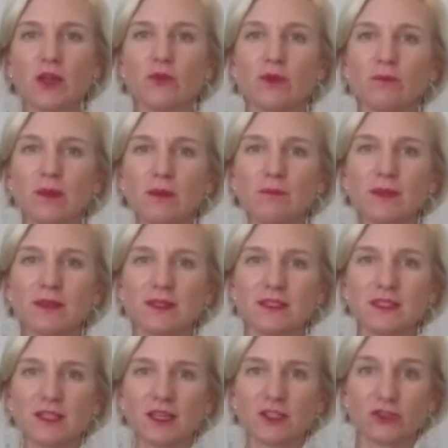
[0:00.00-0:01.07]
Remember that
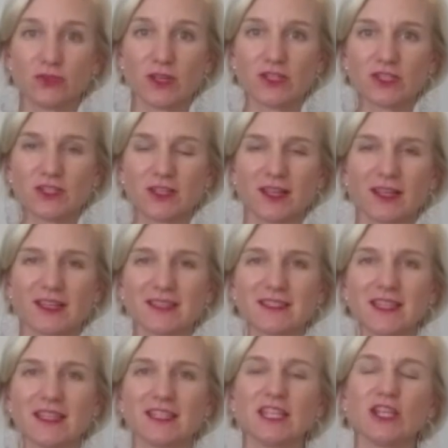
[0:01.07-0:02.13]
dehydration, like I
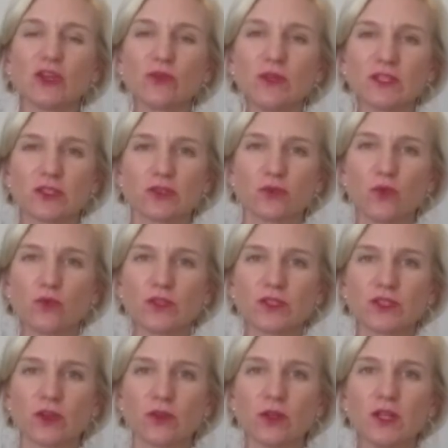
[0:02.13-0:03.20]
said, increases
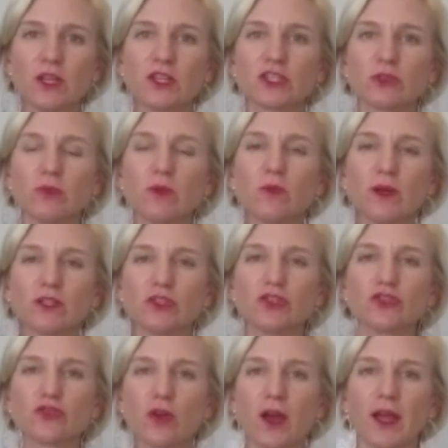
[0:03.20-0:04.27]
cortisol, so we want
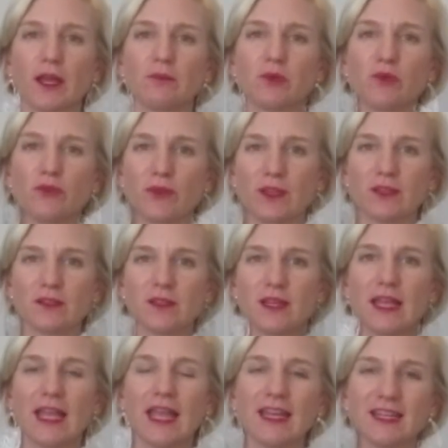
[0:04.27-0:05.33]
to try and prevent
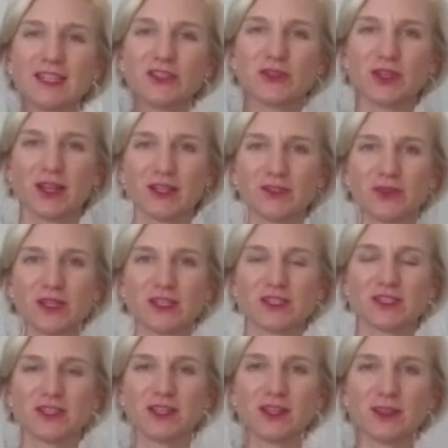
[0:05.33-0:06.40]
any
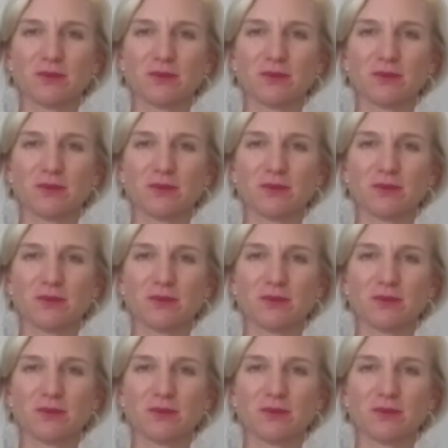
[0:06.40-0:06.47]
dehydration in